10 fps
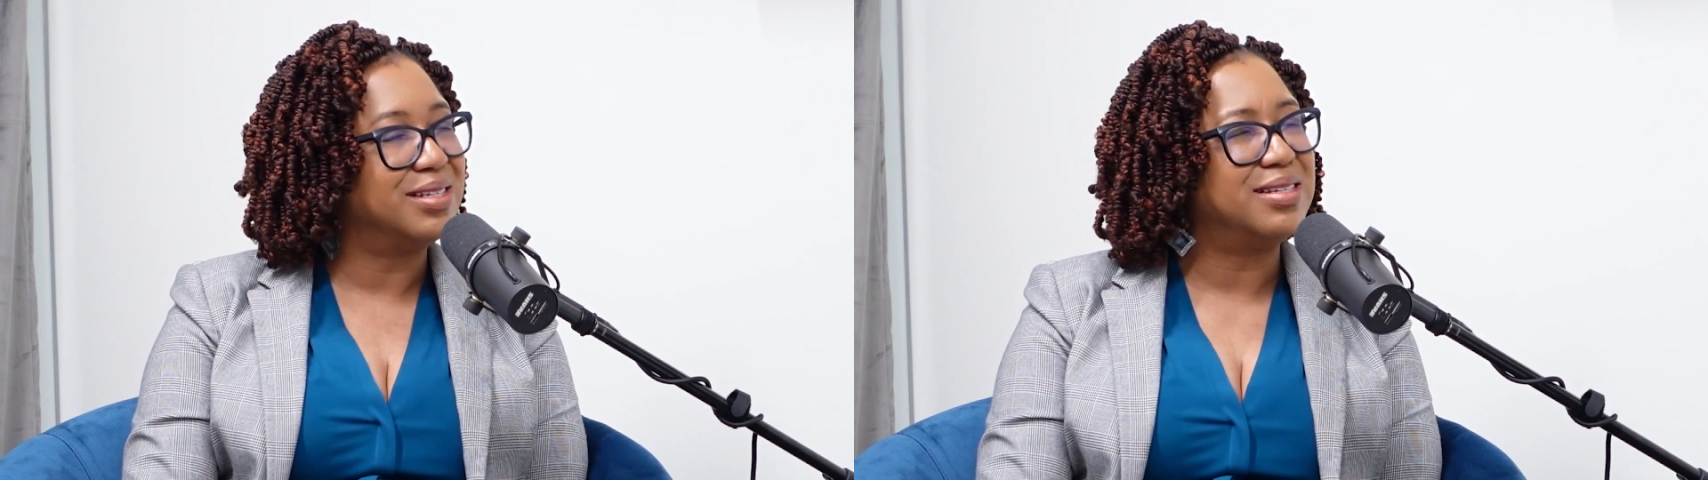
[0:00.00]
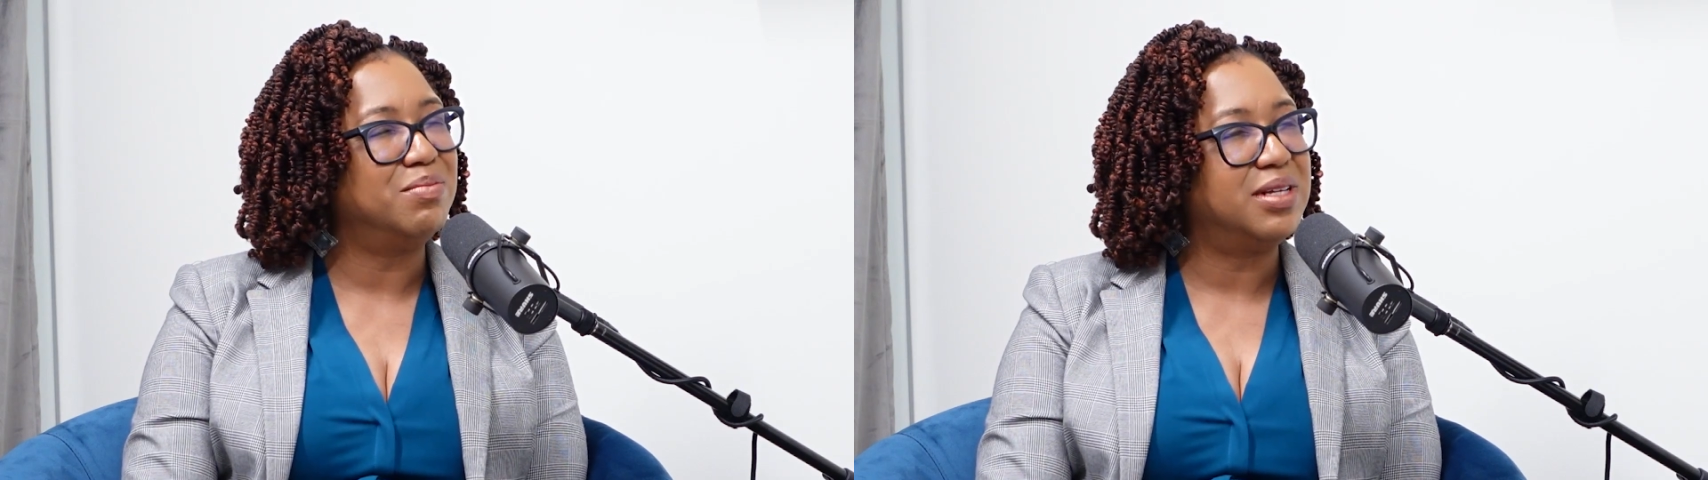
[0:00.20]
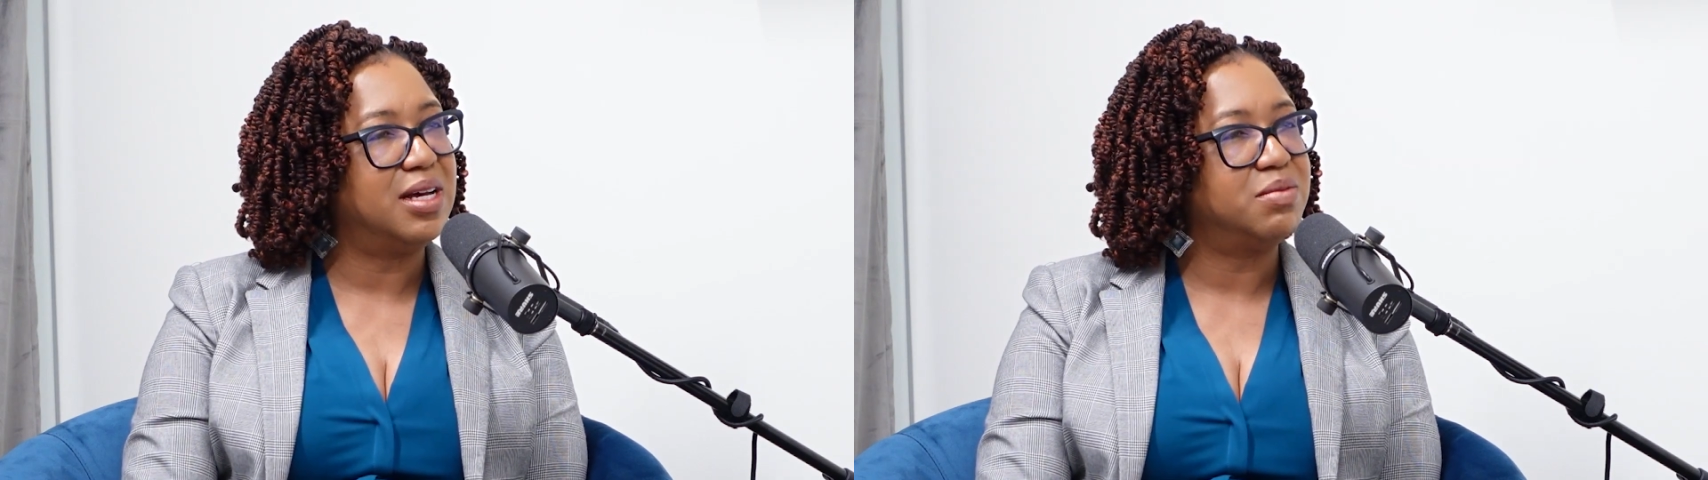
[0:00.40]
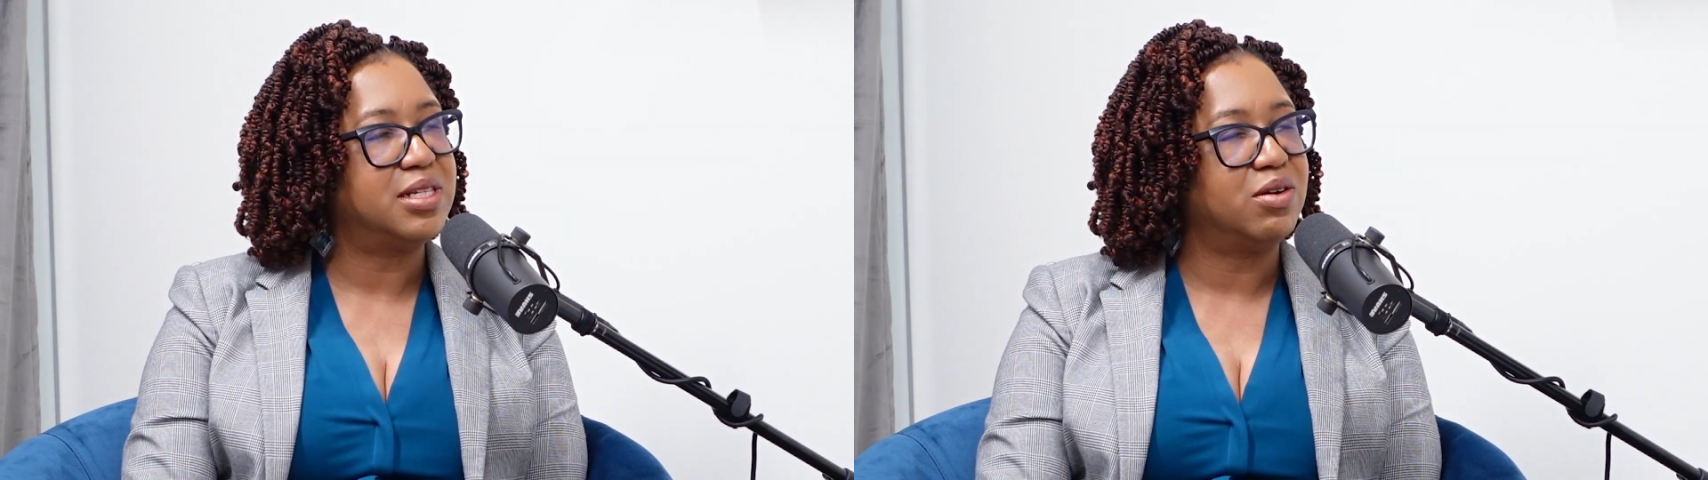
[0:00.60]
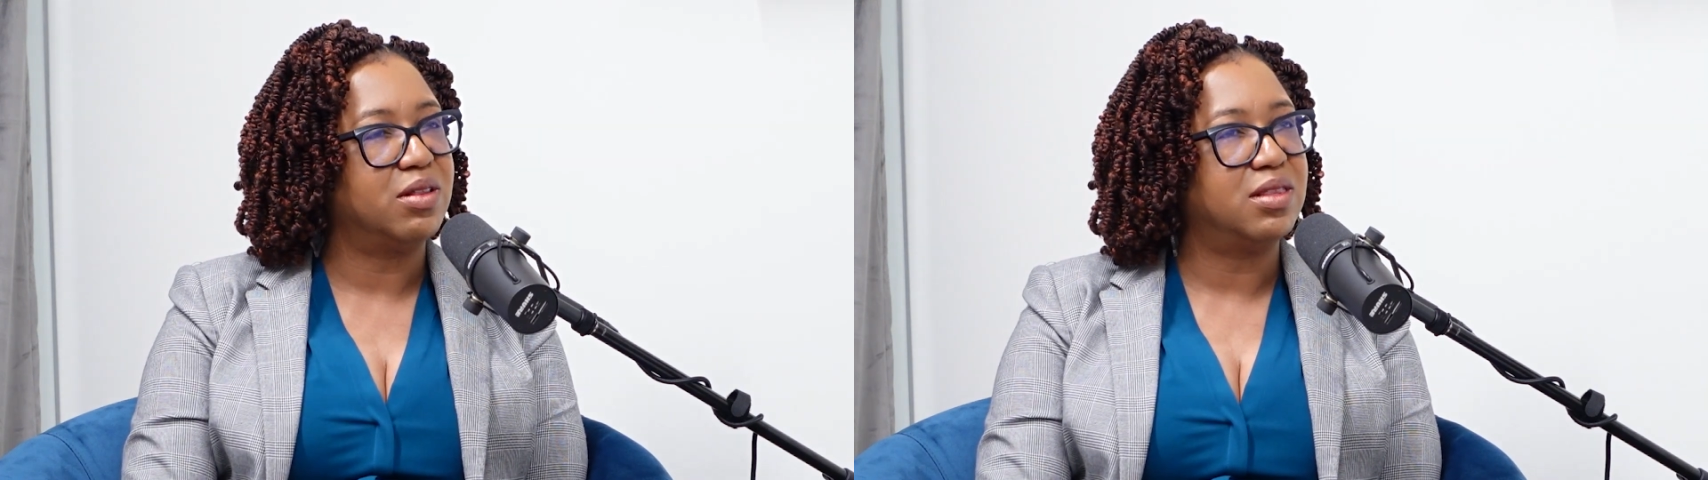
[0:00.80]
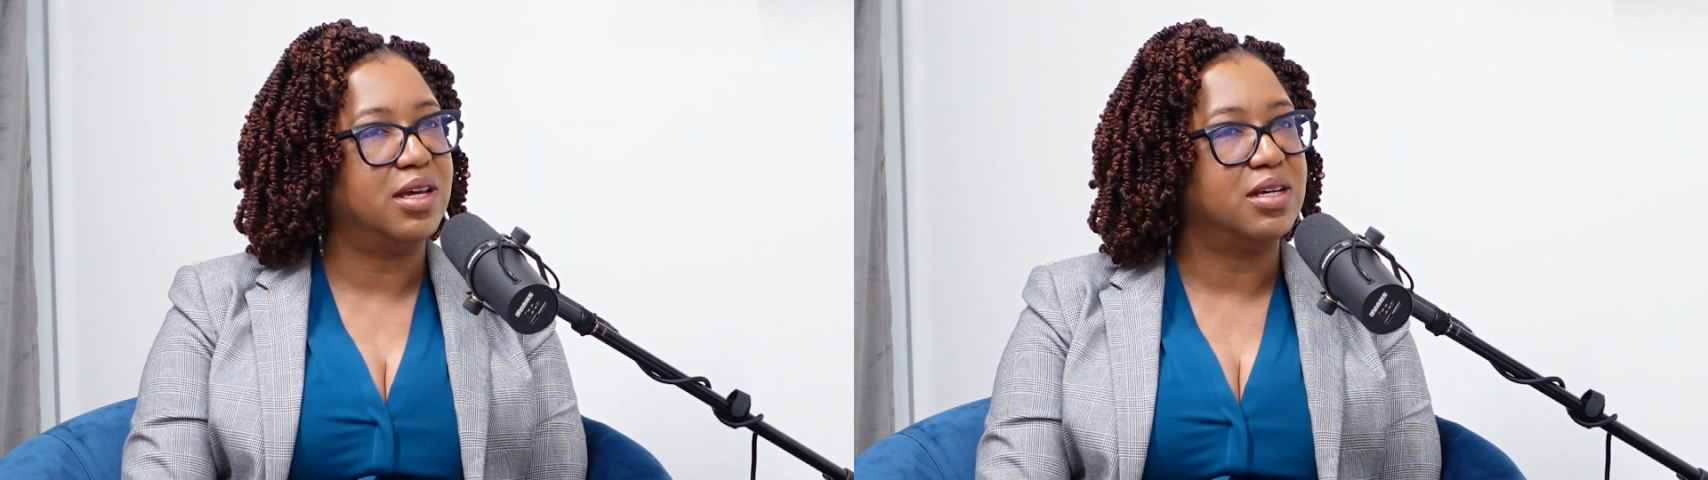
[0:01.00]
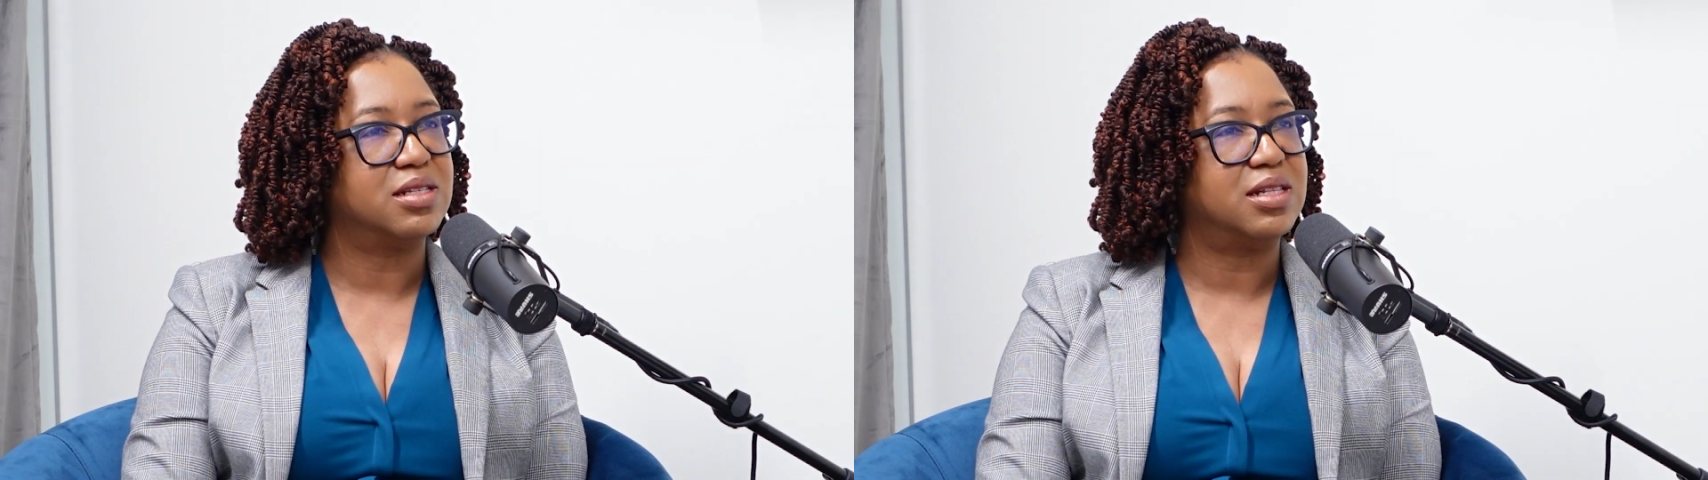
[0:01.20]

Sometimes there are things